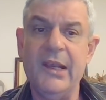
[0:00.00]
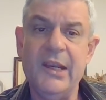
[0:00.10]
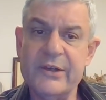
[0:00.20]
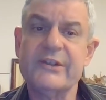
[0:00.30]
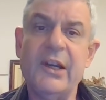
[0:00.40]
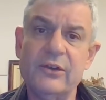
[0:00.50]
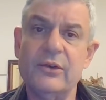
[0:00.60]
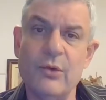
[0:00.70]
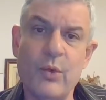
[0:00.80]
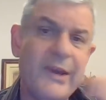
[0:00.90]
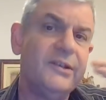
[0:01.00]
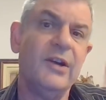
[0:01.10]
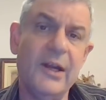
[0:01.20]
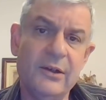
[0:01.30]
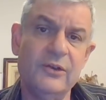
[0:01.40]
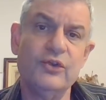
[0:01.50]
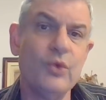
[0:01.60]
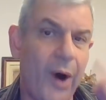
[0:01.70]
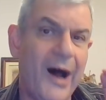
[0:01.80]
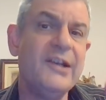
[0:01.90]
is that we tend
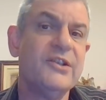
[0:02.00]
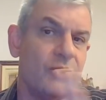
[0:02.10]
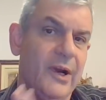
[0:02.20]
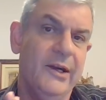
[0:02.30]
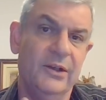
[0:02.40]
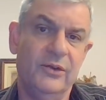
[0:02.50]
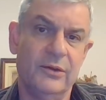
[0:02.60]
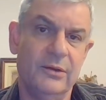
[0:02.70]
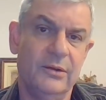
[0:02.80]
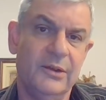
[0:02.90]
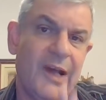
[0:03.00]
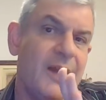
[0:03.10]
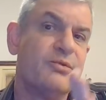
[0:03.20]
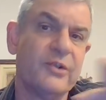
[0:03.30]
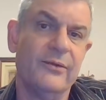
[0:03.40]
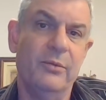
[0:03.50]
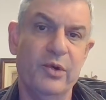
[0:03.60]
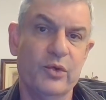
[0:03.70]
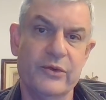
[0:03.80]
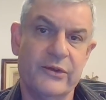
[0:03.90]
to isolate types of
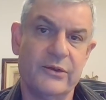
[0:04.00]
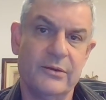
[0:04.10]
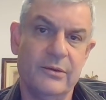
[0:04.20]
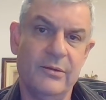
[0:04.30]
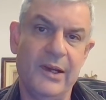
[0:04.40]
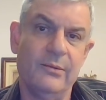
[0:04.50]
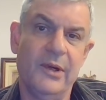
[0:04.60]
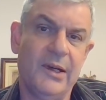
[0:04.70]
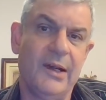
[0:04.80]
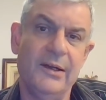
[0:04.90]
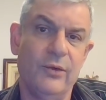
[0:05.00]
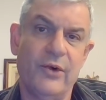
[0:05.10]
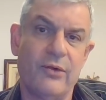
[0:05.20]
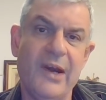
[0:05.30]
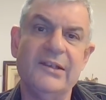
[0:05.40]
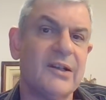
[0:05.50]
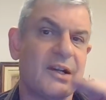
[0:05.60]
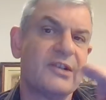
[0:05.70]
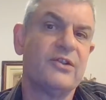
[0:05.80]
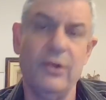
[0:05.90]
abuse. We kind of create a
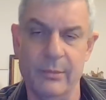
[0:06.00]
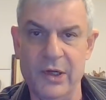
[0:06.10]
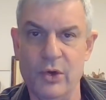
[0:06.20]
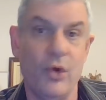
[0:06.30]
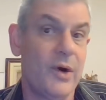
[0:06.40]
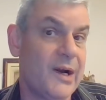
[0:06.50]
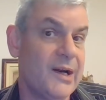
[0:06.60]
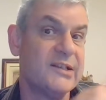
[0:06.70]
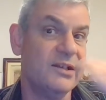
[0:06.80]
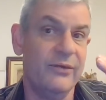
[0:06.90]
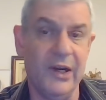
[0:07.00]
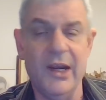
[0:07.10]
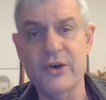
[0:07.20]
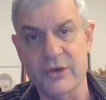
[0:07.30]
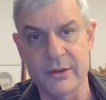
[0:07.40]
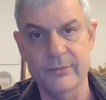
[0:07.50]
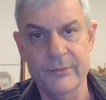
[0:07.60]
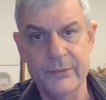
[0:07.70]
taxonomy or a classification